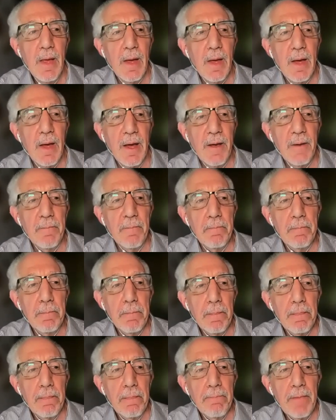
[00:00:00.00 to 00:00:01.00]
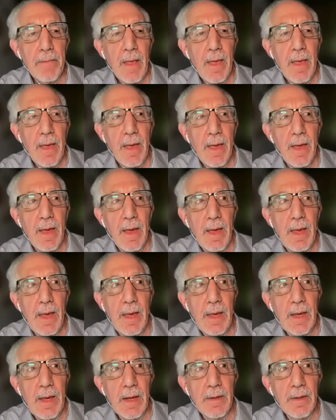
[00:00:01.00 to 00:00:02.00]
And
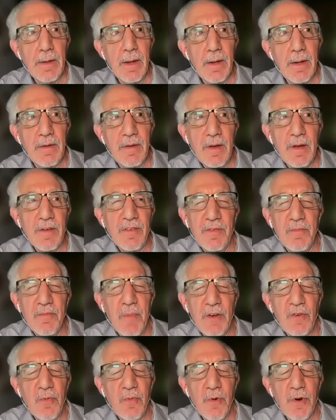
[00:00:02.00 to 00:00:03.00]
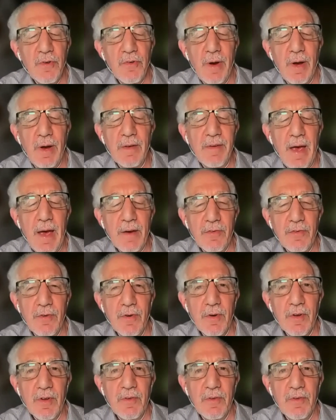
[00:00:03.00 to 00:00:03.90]
it's much more transactional.